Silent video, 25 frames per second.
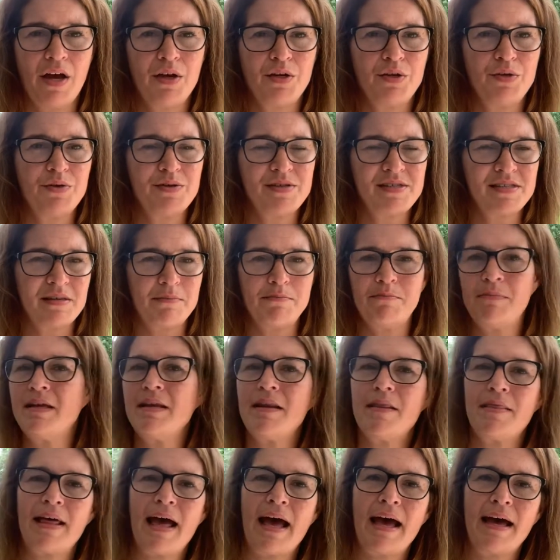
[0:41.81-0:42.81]
You
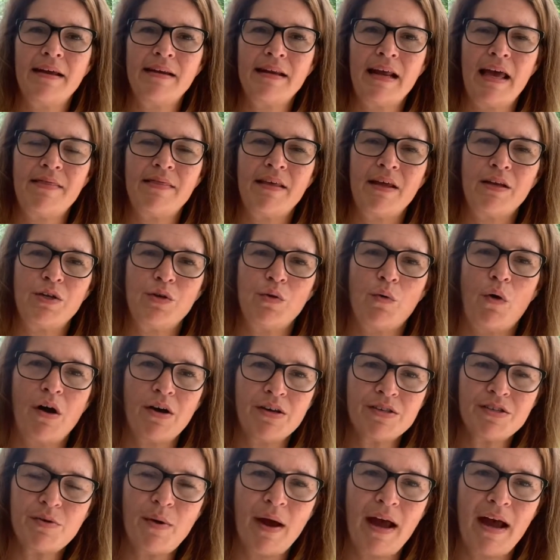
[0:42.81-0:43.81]
submit that, and then you
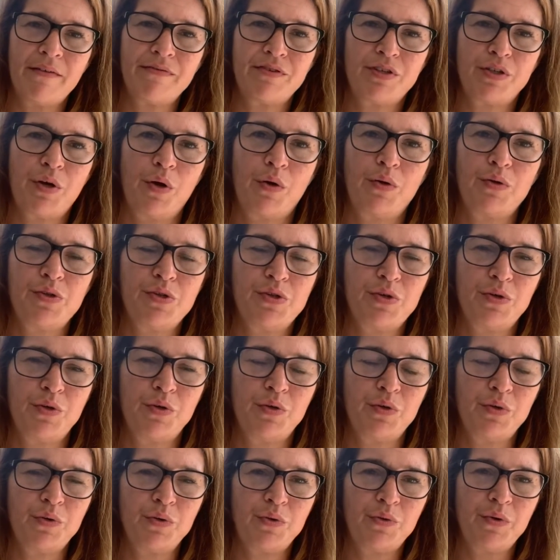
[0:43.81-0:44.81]
also have to go
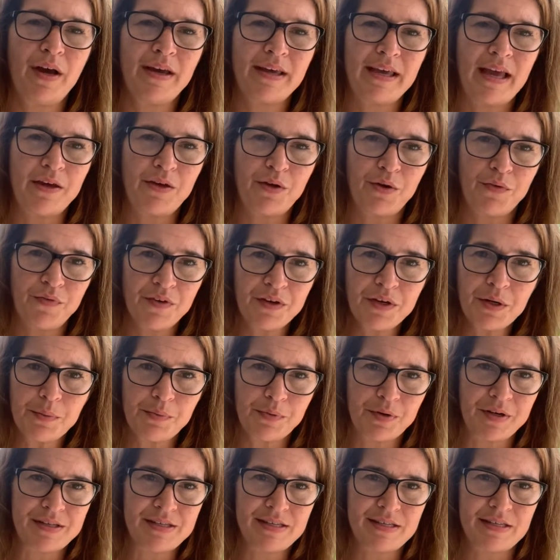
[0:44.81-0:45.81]
to get your
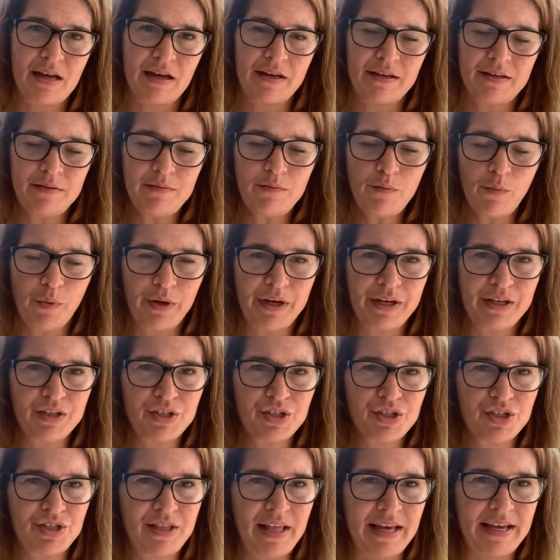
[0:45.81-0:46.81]
fingerprints done,
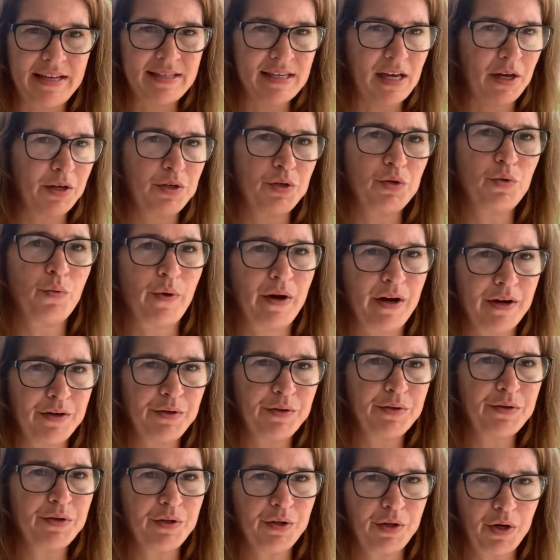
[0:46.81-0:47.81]
which they tell you where
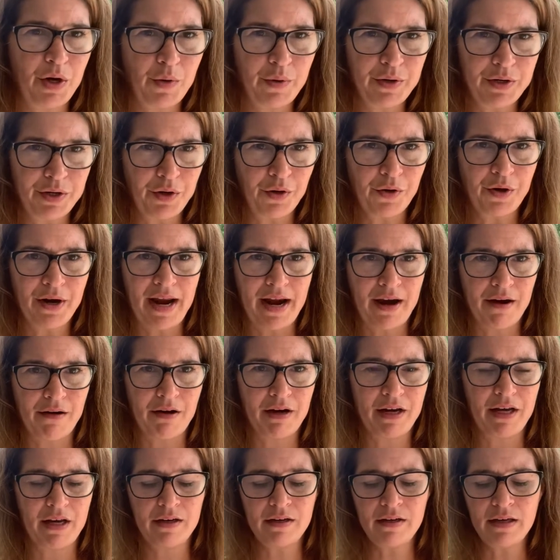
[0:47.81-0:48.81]
you can go in your
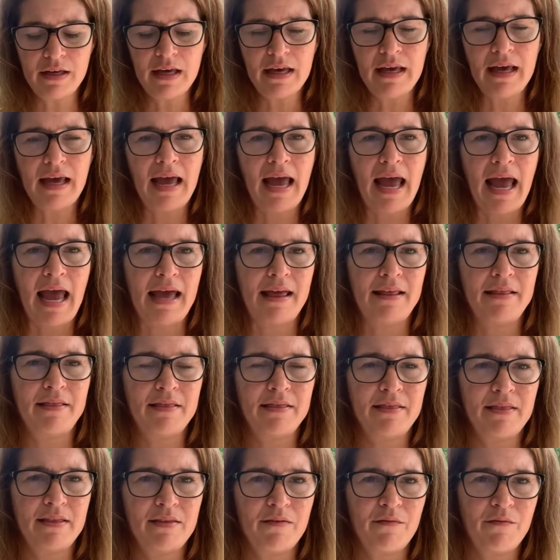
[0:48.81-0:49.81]
area.
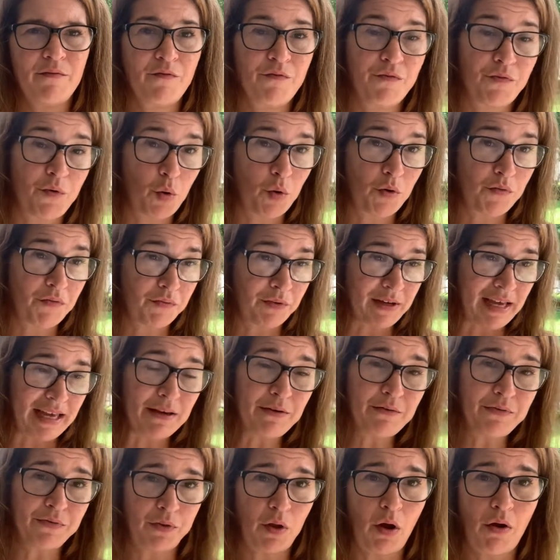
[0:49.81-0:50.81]
And
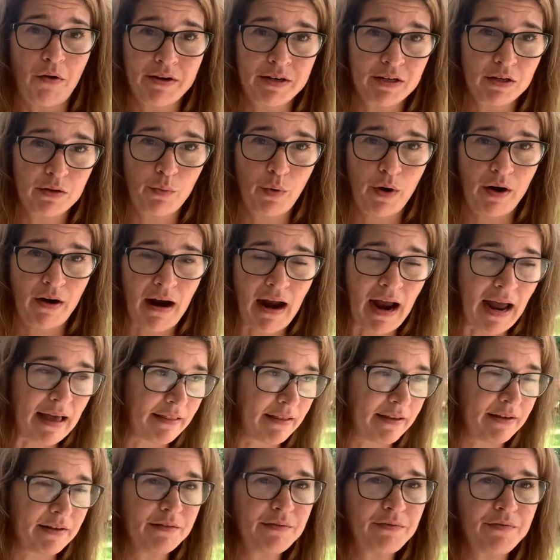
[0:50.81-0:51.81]
in Florida where I
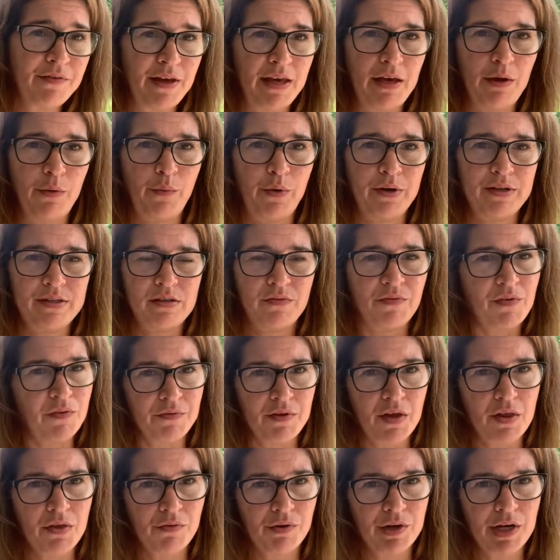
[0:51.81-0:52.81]
live, it was
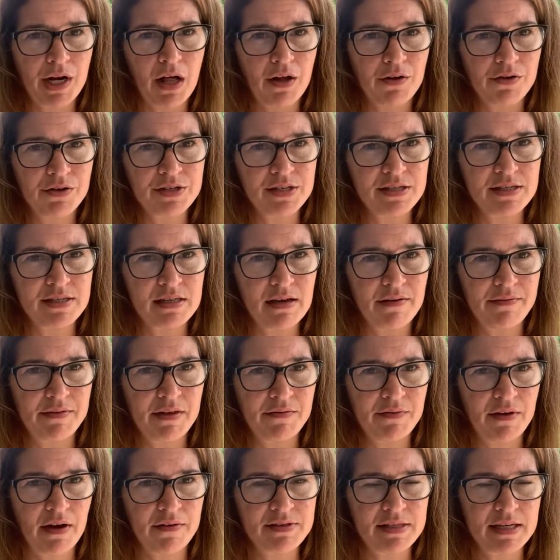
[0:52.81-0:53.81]

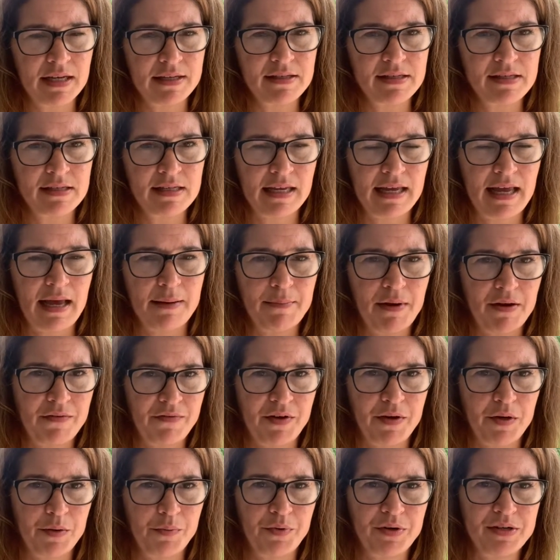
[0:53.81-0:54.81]
$53.75 to get my
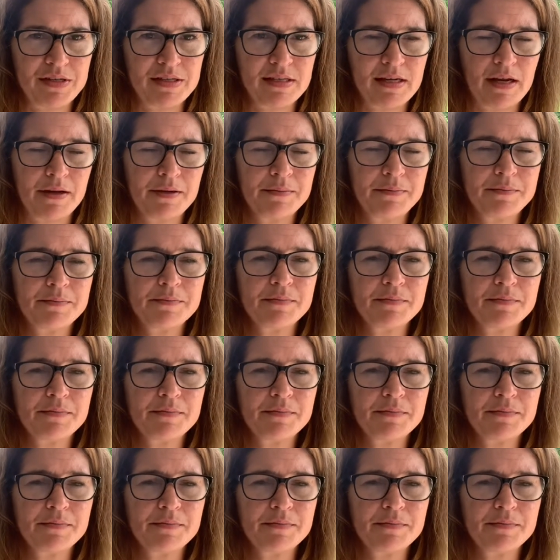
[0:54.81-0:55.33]
fingerprints done.